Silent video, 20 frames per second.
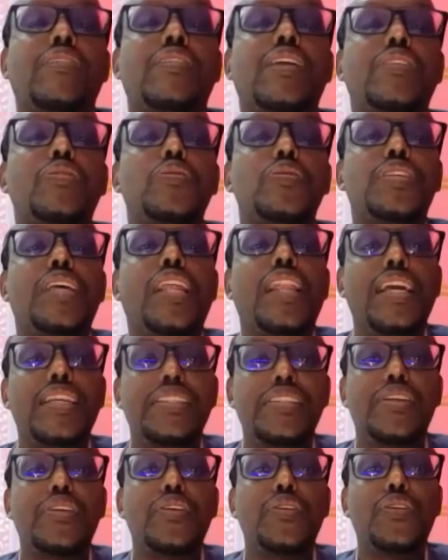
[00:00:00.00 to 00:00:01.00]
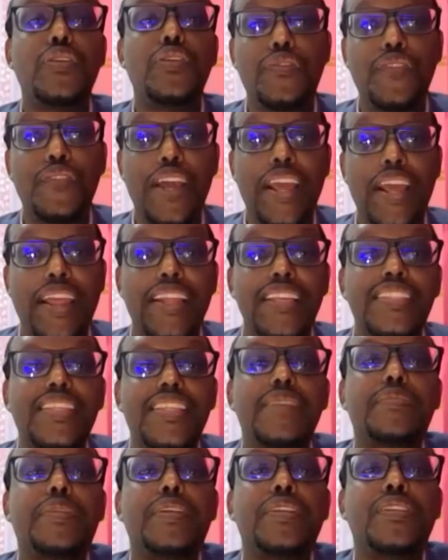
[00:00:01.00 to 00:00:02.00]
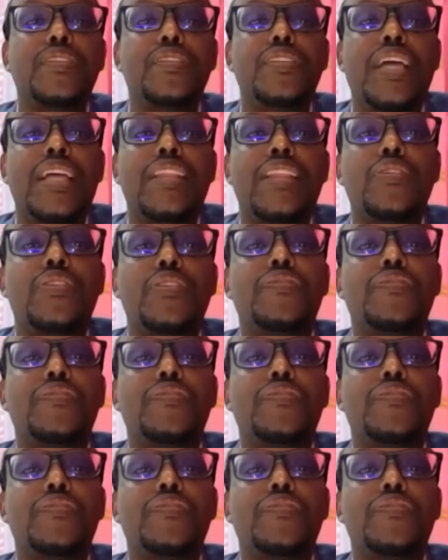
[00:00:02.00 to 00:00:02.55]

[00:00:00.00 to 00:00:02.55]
that you selected your friend and someone that you're